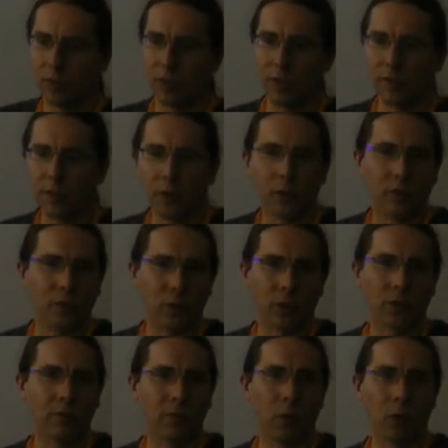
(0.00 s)
gentle,
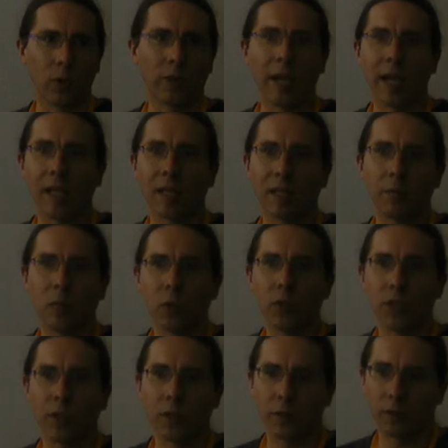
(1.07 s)
sort of organic
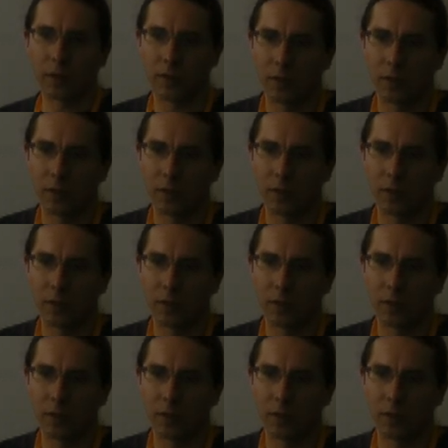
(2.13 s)
motion.